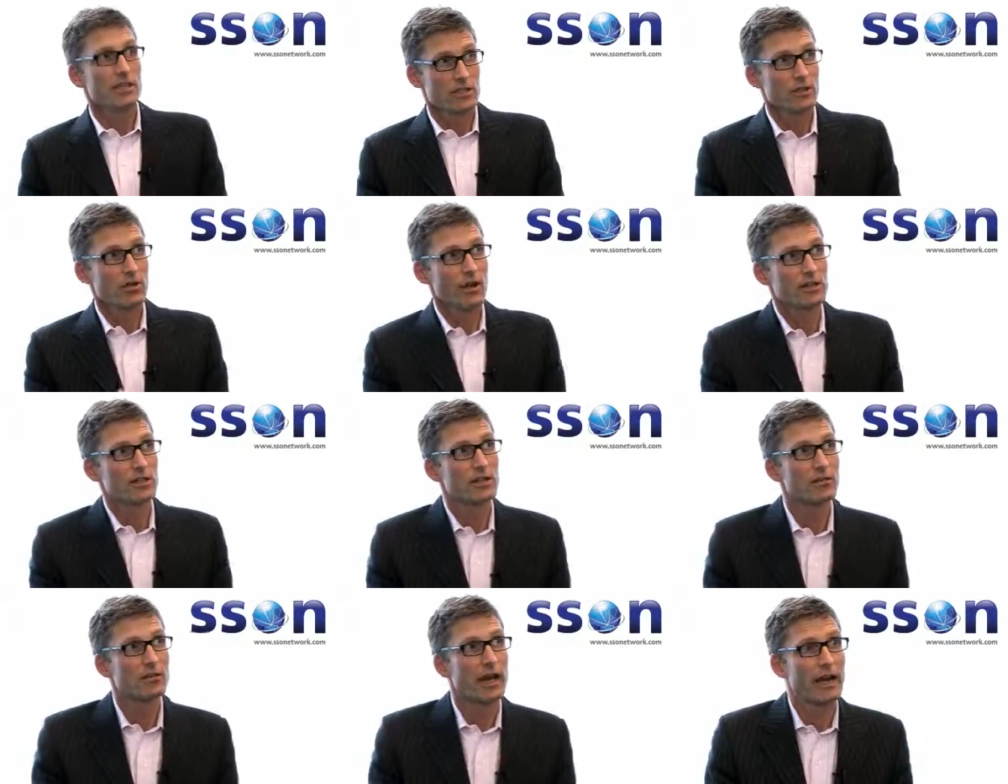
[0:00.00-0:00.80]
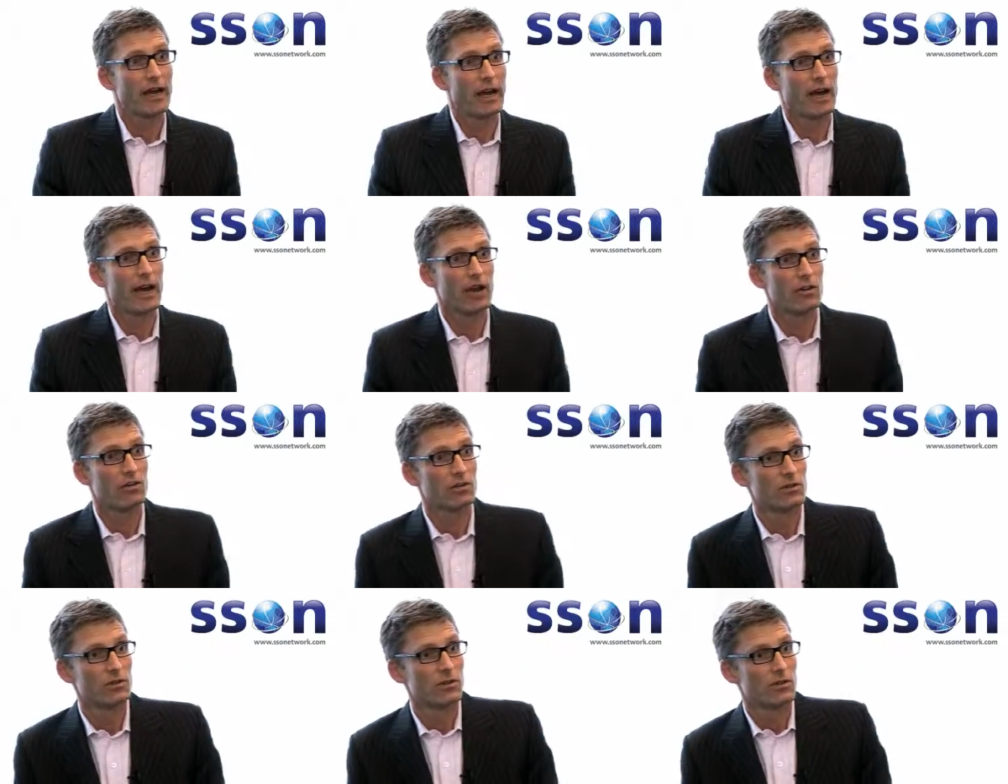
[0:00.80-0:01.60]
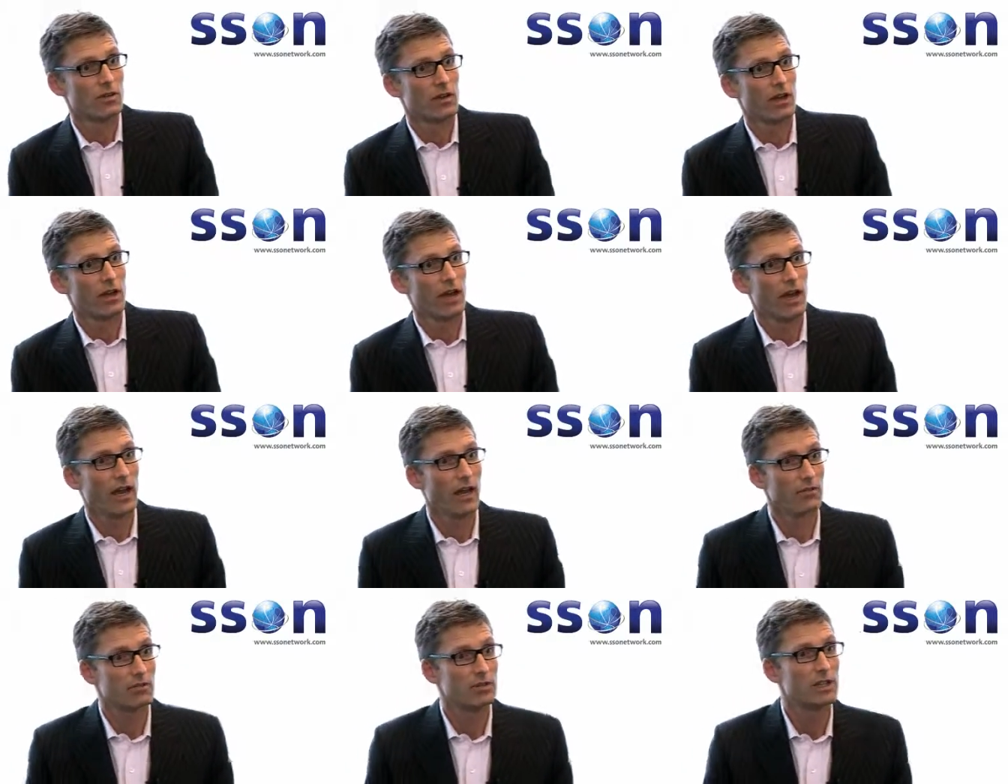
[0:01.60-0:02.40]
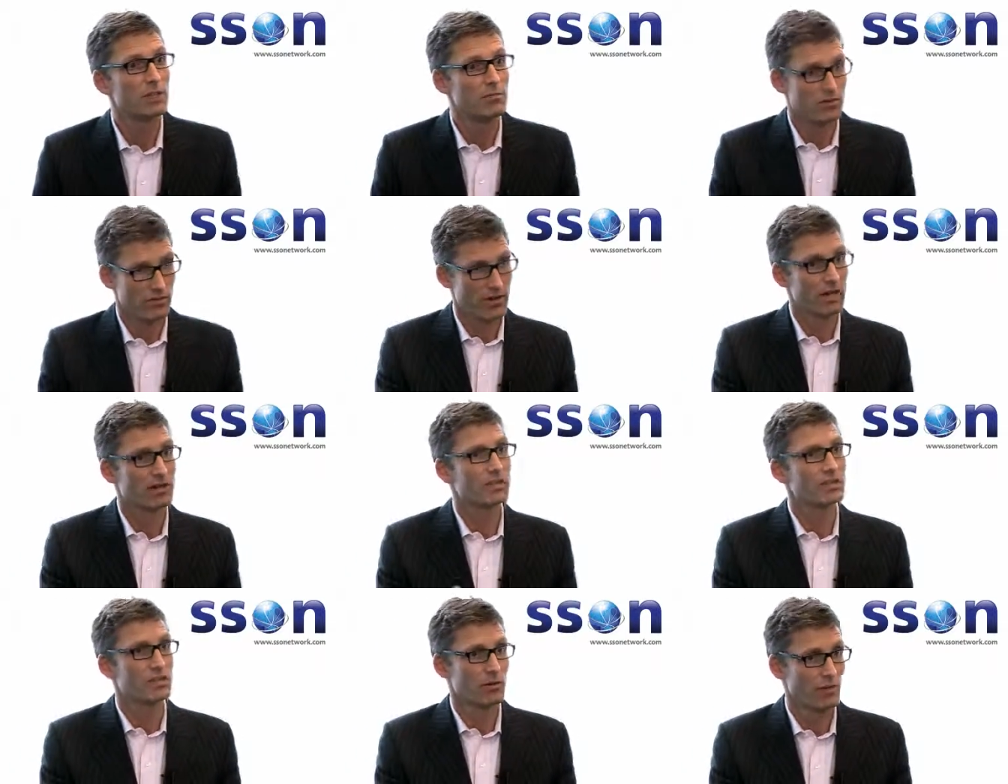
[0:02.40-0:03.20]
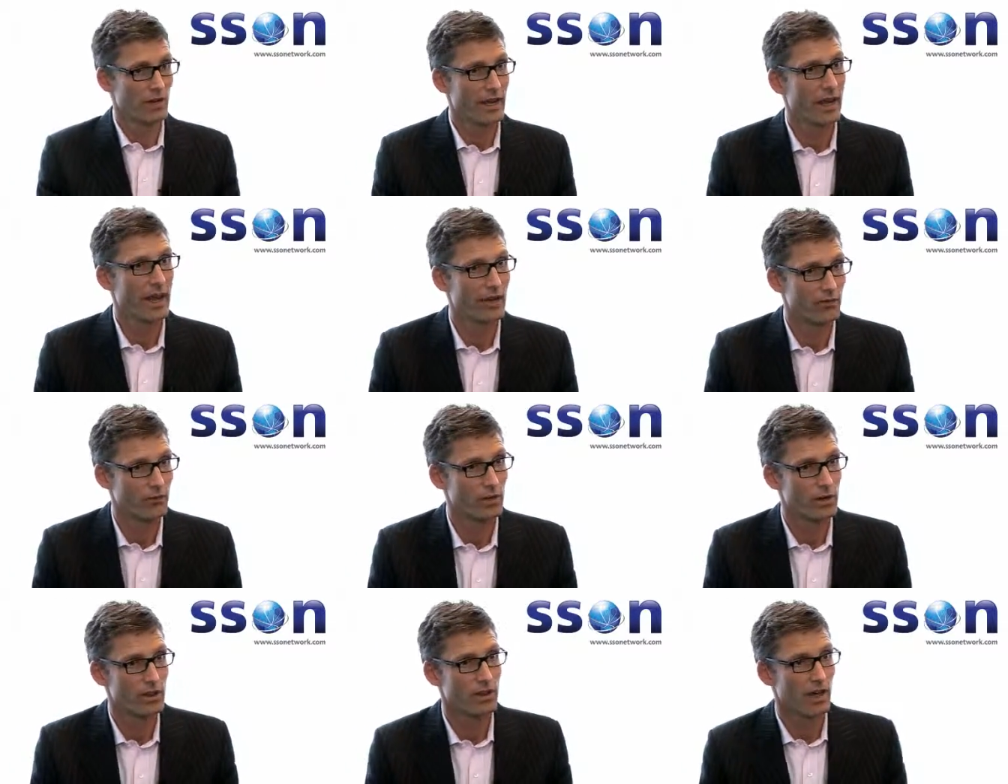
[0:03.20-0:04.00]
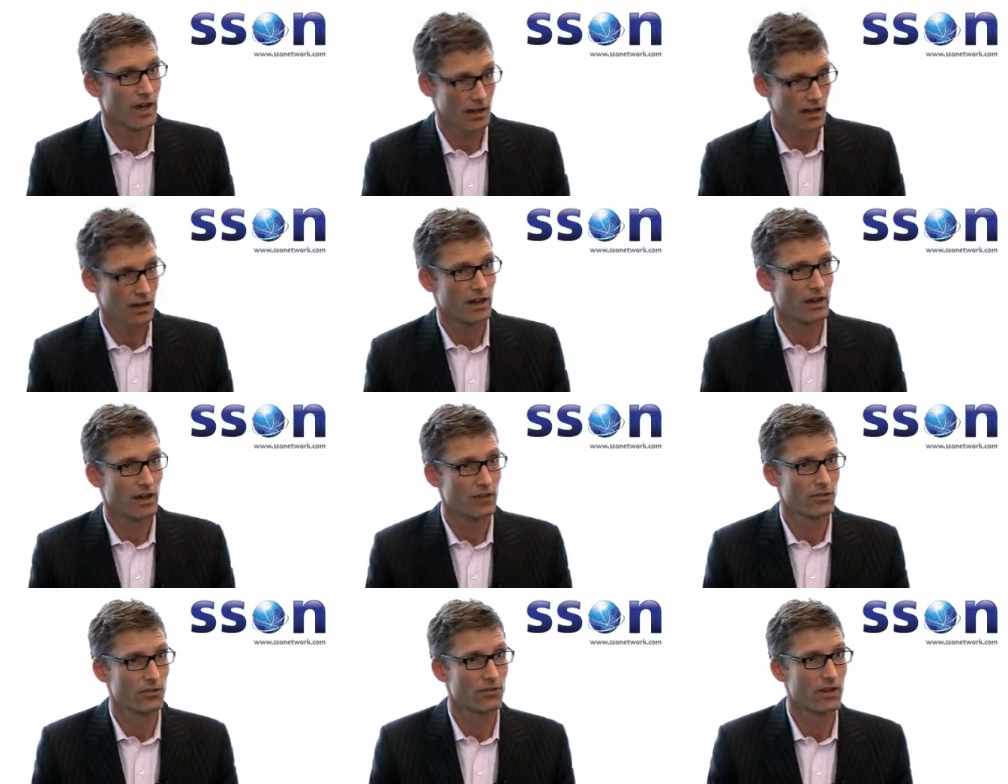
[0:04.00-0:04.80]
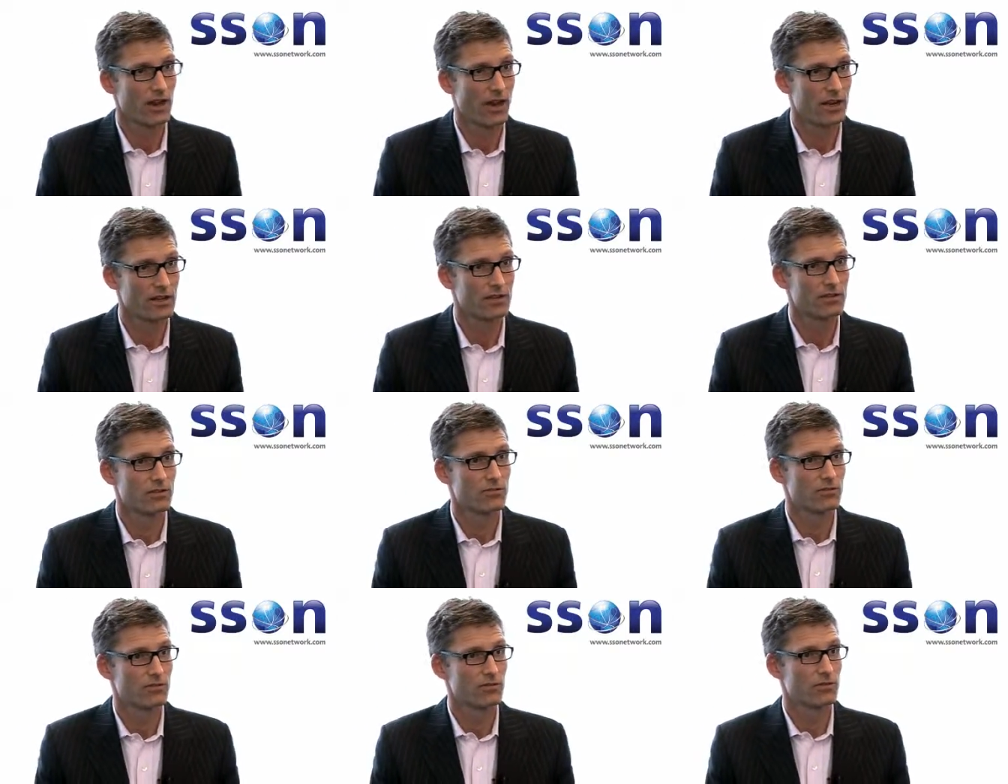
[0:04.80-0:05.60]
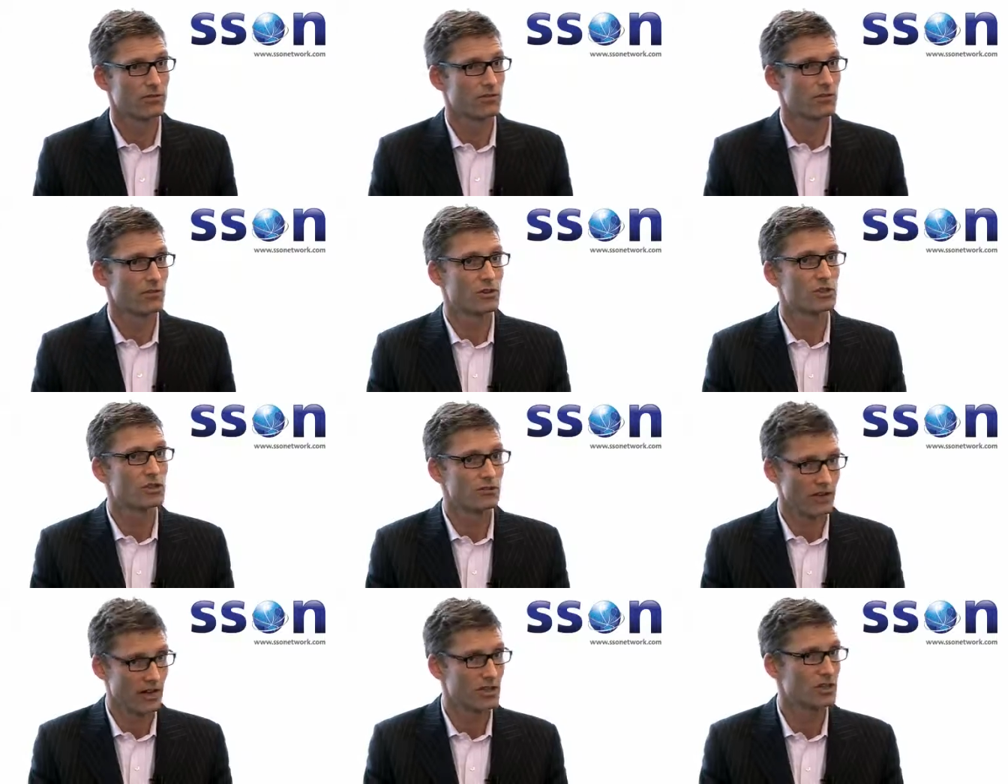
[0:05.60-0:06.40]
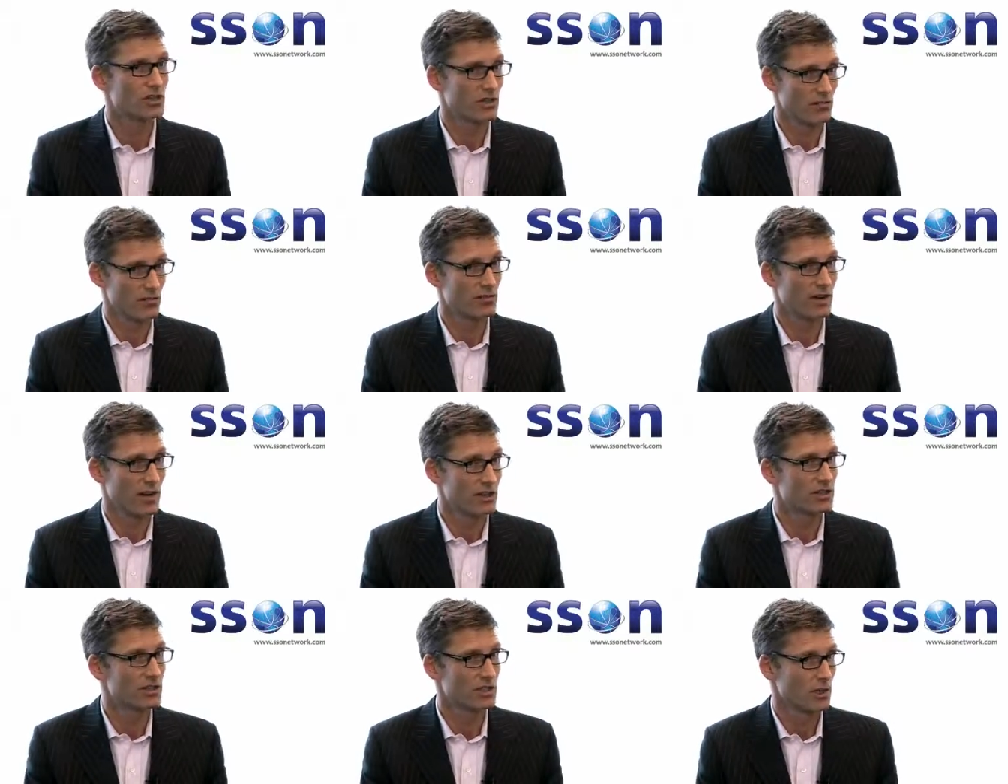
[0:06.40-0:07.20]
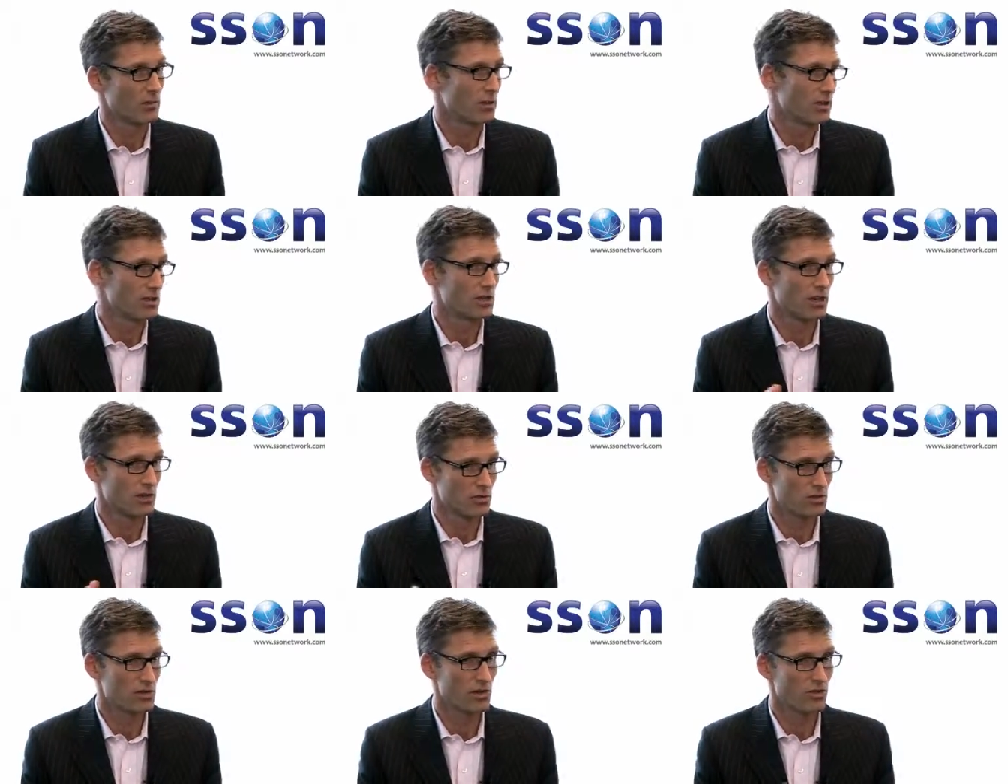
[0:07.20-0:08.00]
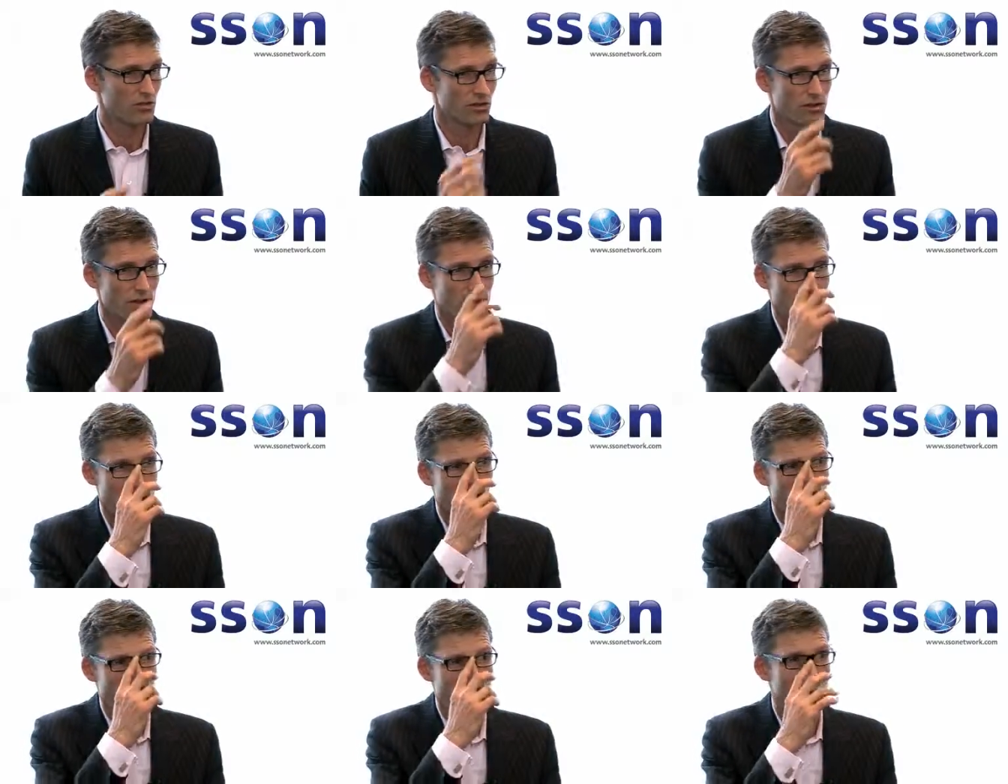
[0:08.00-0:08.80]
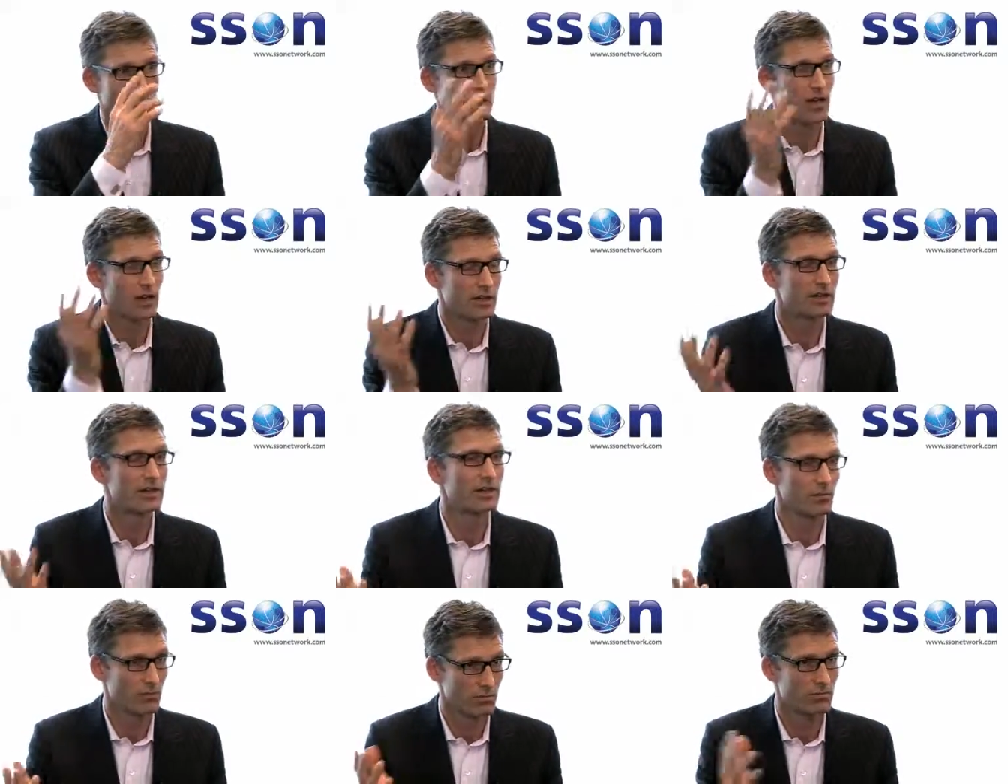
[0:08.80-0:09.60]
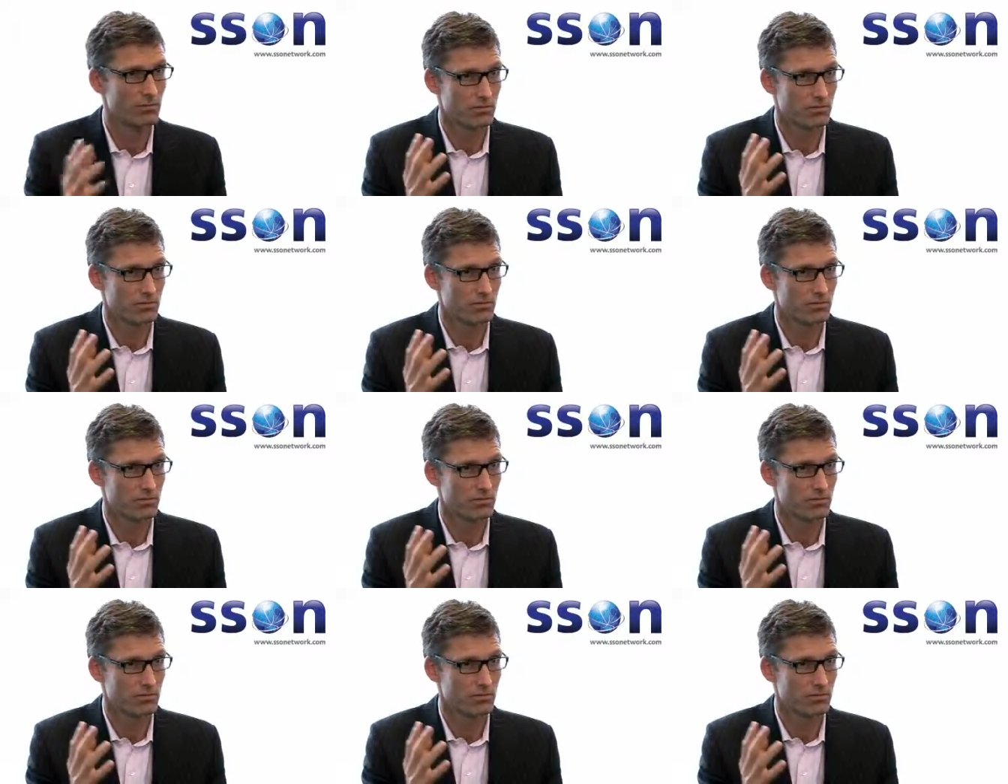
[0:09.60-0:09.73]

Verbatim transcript: there's a question about how, how deep a relationship we have with our clients and f the duration of the relationship in terms of uh, a, a deal